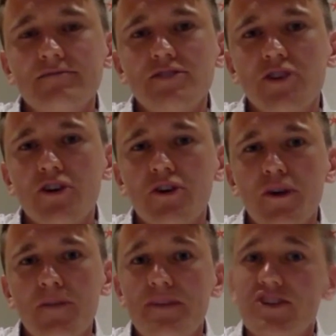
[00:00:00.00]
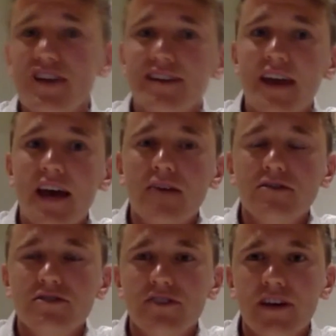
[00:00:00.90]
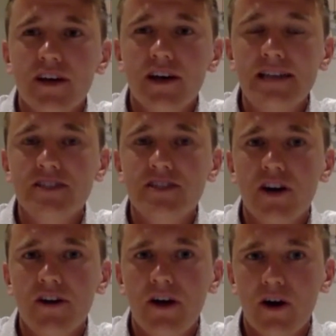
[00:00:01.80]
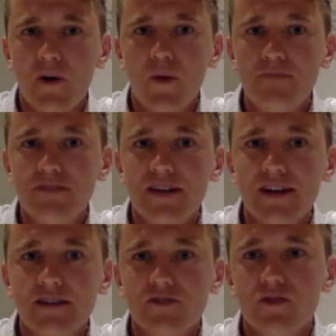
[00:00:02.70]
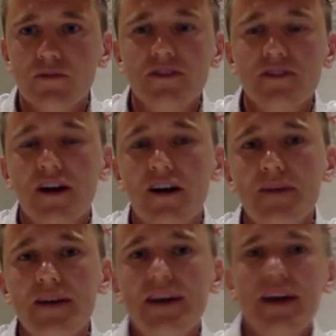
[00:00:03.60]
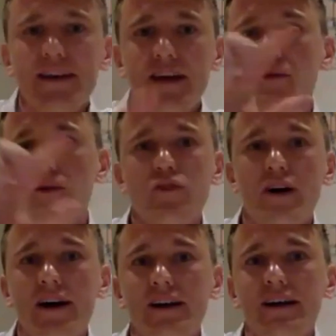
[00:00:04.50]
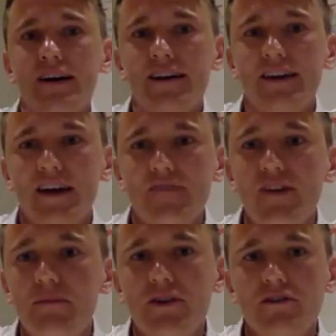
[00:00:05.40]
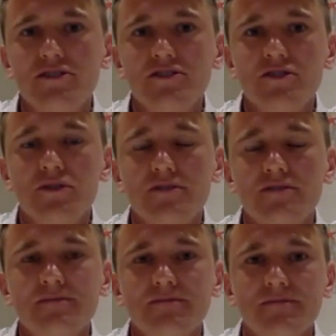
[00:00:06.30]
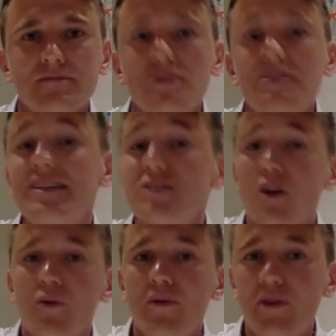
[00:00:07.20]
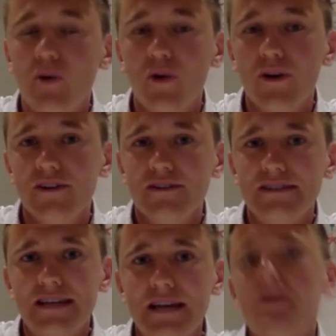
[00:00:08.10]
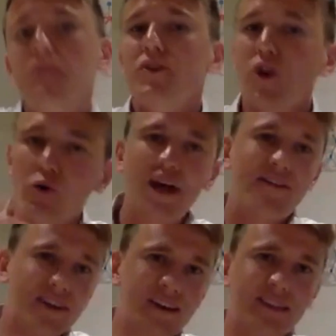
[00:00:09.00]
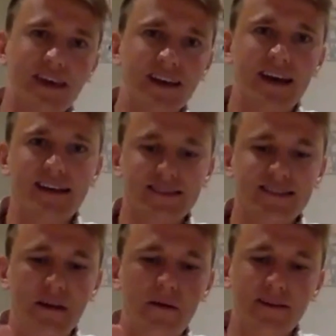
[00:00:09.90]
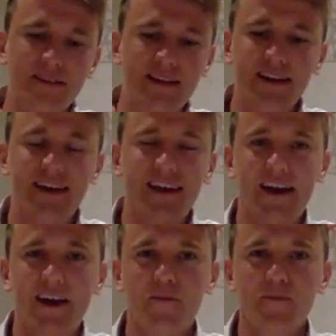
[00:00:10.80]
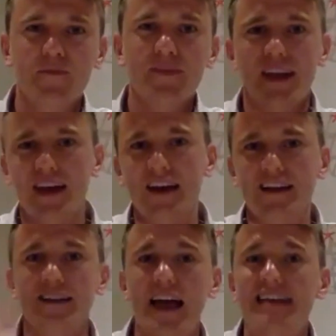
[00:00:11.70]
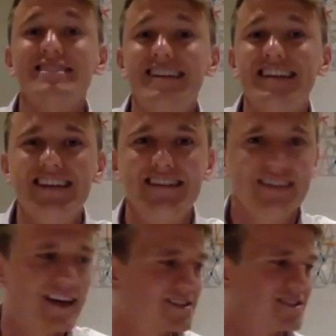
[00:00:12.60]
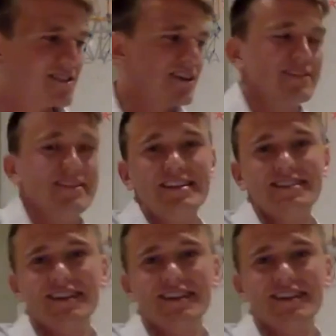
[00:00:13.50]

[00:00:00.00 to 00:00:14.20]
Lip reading: So check that out. It's on our website, strawbees.com, and then you will find like webinars and so on. So it's already recorded, but we don't have anything that is like as neat as this